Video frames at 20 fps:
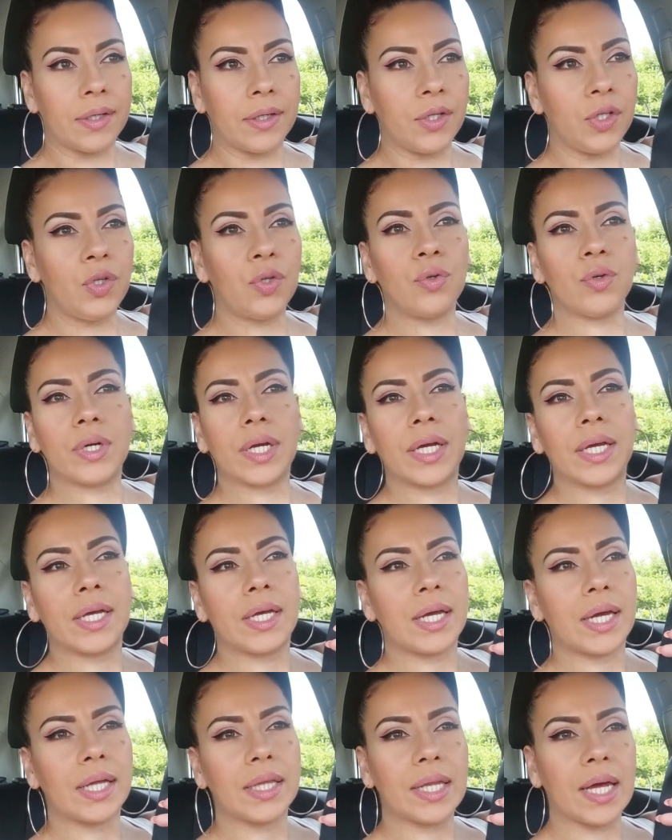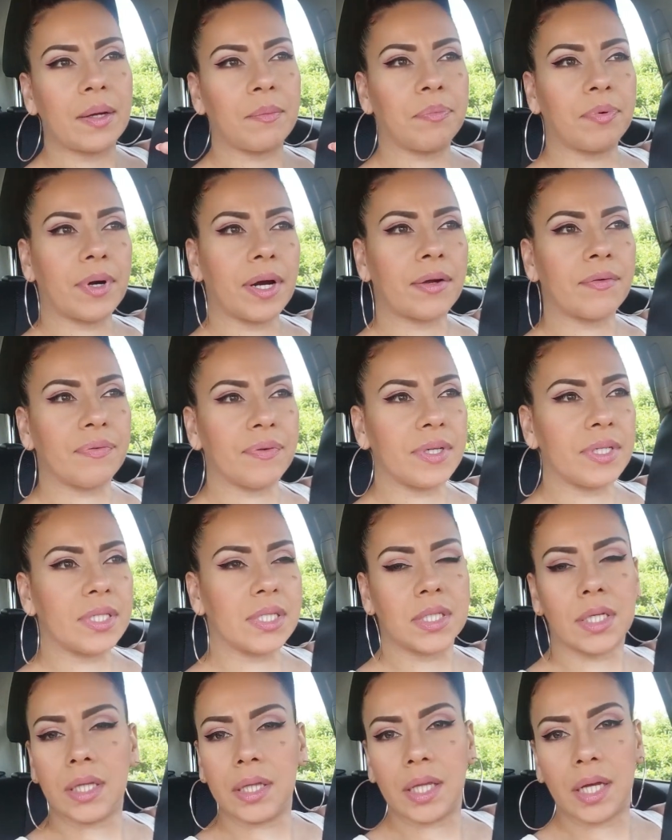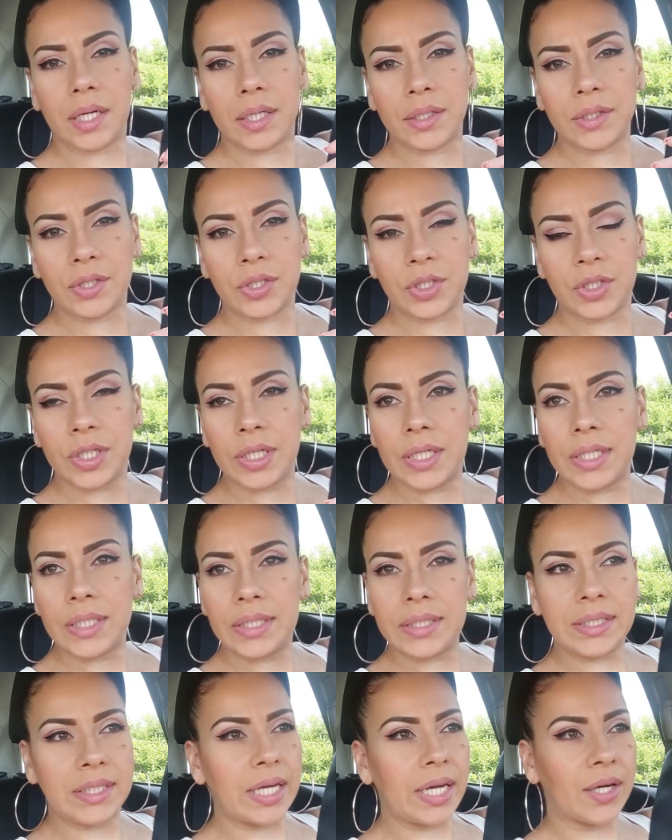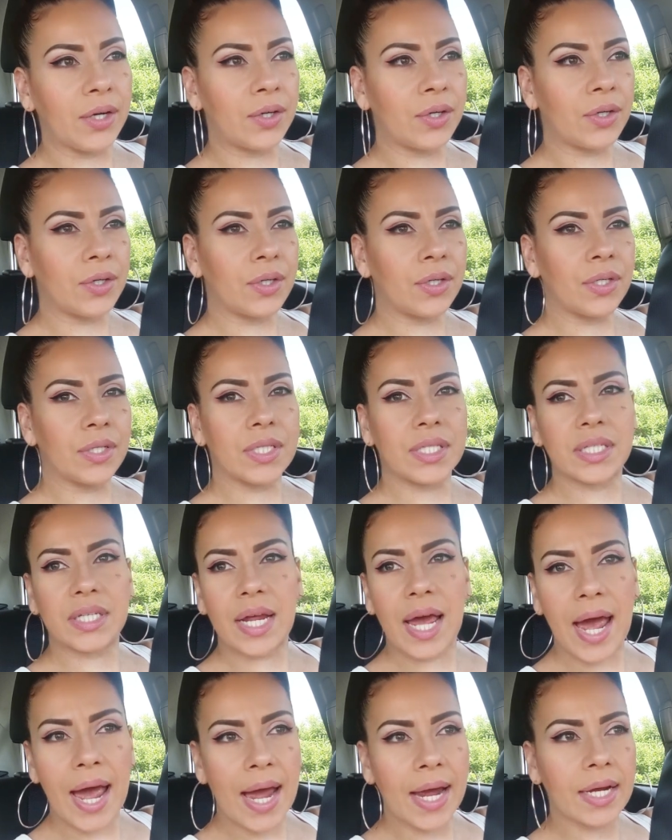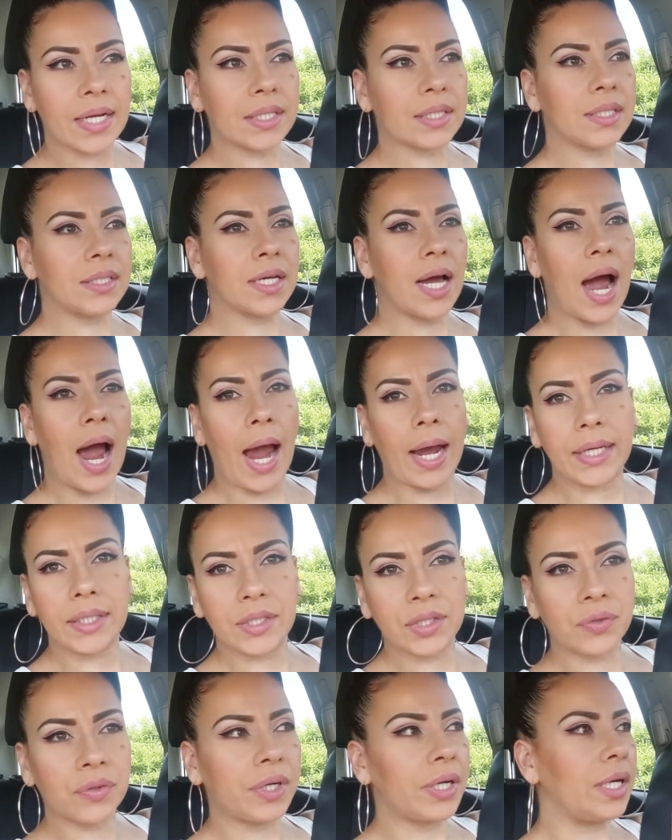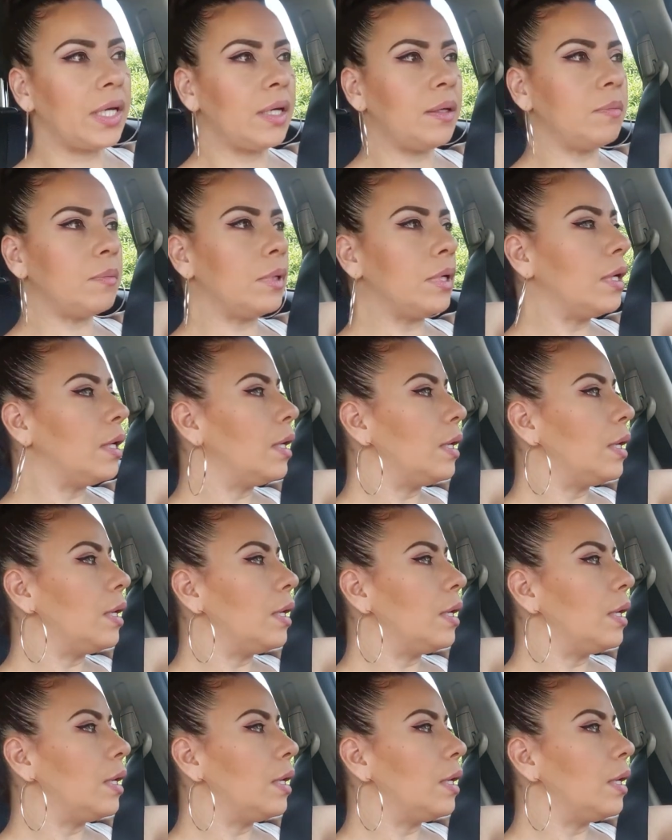You can get like breakfast, lunch, dinner, snacks, ice cream,